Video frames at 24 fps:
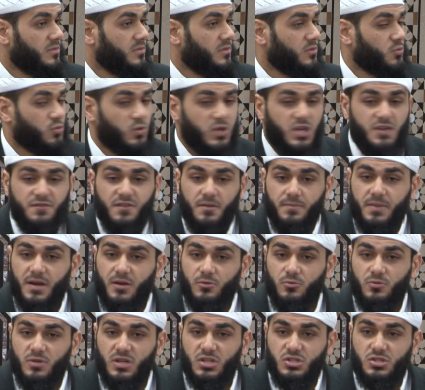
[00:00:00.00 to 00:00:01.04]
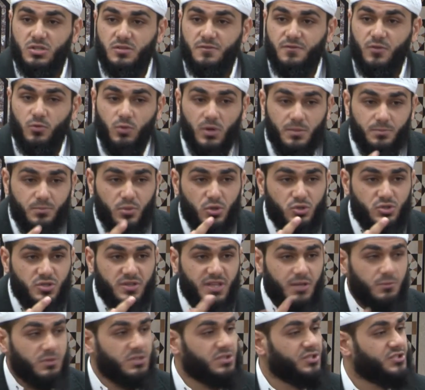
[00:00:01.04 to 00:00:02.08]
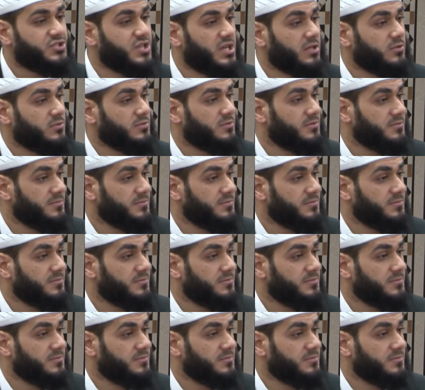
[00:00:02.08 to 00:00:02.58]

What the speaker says: We give up our religion for one person that went to jail?